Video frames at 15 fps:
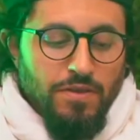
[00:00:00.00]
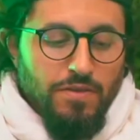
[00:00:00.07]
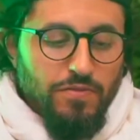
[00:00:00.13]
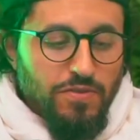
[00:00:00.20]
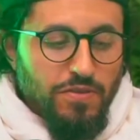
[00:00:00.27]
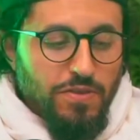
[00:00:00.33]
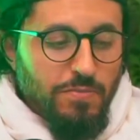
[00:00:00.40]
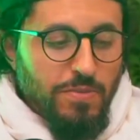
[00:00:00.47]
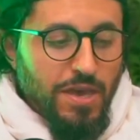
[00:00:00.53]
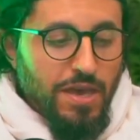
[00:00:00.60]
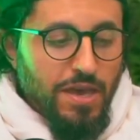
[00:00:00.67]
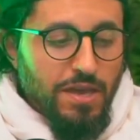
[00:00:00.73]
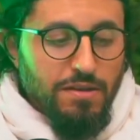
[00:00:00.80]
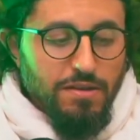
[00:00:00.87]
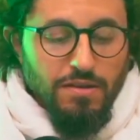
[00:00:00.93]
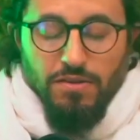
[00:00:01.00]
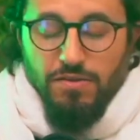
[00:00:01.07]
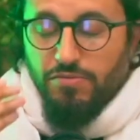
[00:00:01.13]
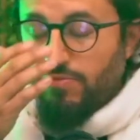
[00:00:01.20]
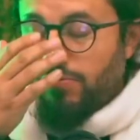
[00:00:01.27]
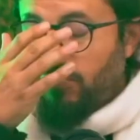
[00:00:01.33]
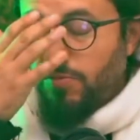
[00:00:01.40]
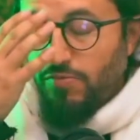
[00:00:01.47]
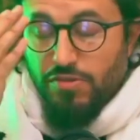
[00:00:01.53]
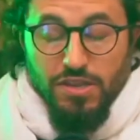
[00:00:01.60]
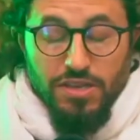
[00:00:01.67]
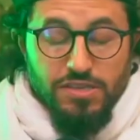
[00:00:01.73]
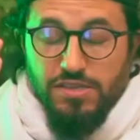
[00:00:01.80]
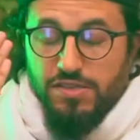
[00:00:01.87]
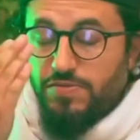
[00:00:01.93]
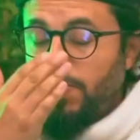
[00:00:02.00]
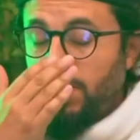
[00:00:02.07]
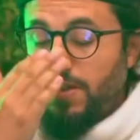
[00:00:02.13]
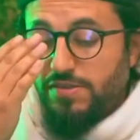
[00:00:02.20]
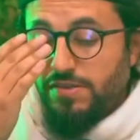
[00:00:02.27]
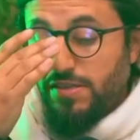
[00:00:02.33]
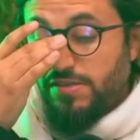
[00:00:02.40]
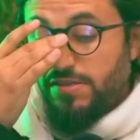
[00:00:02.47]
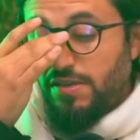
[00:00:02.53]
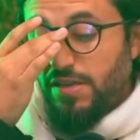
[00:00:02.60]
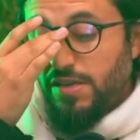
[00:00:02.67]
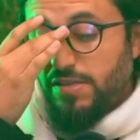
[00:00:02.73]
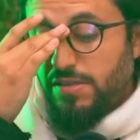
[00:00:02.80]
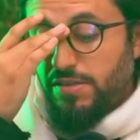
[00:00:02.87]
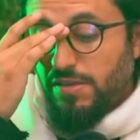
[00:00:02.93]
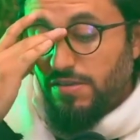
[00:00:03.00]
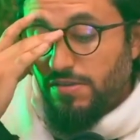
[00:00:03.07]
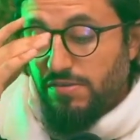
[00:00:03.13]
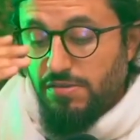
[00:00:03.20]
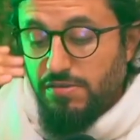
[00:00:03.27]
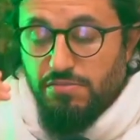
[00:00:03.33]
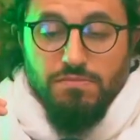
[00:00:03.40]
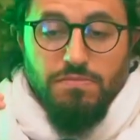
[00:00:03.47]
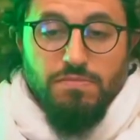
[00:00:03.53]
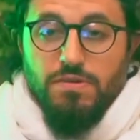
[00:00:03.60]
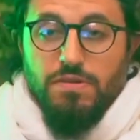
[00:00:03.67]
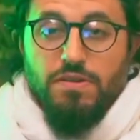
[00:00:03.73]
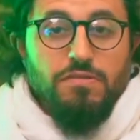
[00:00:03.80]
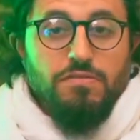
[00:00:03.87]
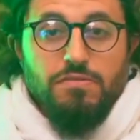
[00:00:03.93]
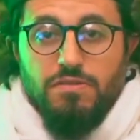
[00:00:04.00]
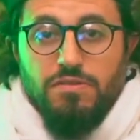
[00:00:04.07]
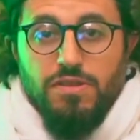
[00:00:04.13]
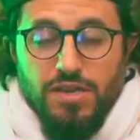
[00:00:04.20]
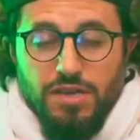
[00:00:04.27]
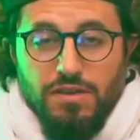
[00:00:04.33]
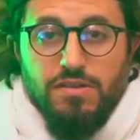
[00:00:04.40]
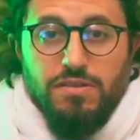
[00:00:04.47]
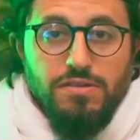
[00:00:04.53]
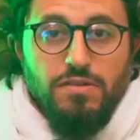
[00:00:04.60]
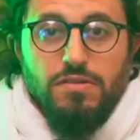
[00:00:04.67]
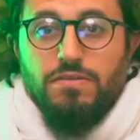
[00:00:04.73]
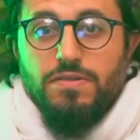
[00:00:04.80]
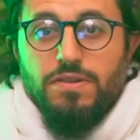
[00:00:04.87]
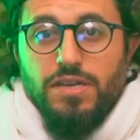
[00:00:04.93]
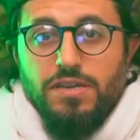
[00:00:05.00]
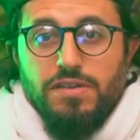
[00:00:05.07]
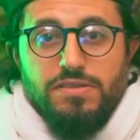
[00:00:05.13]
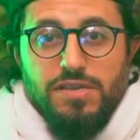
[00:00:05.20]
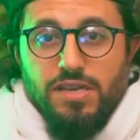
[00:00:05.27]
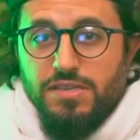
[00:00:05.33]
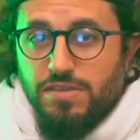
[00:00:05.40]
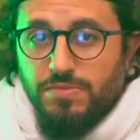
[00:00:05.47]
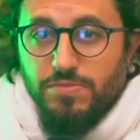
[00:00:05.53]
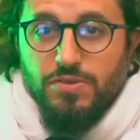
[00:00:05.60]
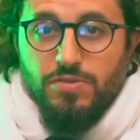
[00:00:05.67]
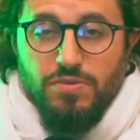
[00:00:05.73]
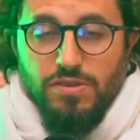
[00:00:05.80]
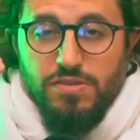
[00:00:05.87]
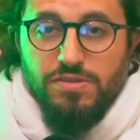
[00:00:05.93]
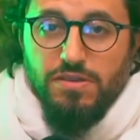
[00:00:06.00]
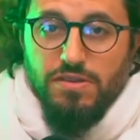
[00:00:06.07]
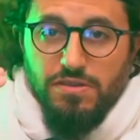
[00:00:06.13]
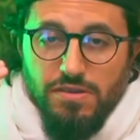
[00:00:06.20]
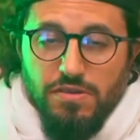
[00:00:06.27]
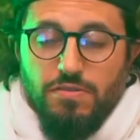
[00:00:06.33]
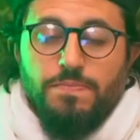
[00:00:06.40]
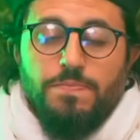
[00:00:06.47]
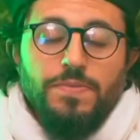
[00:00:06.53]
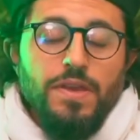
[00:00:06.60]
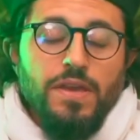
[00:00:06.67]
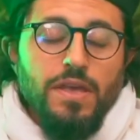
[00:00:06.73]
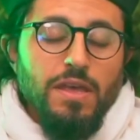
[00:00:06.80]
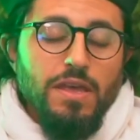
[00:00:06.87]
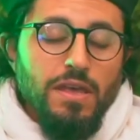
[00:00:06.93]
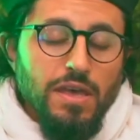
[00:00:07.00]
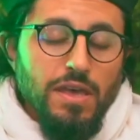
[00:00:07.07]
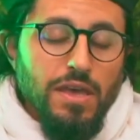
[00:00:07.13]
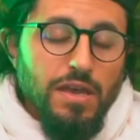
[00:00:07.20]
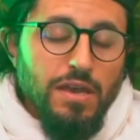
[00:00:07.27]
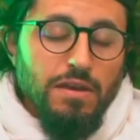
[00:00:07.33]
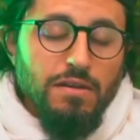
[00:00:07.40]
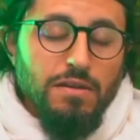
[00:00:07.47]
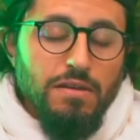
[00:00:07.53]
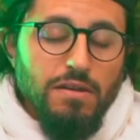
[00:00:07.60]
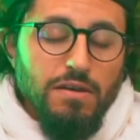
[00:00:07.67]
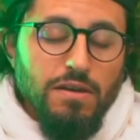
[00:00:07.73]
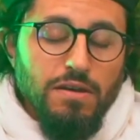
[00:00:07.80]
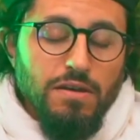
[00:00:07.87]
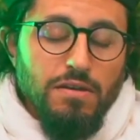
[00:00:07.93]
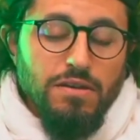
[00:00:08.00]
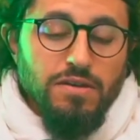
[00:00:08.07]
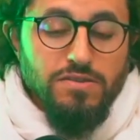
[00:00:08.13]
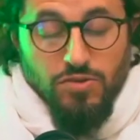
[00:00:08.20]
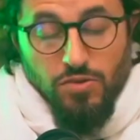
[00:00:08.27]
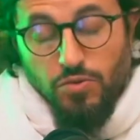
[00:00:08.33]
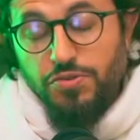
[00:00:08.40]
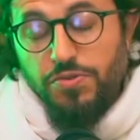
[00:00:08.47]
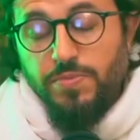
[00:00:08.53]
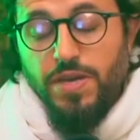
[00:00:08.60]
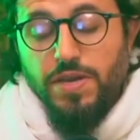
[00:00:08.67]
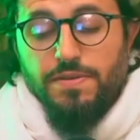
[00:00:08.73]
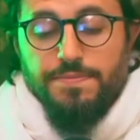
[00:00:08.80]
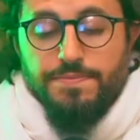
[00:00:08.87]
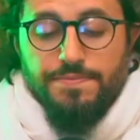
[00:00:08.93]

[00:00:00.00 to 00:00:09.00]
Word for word: So the man, he cleans his face. He's he's he's a, like an adult. Like he's not some youth. He's an adult, and uh, he's an older man.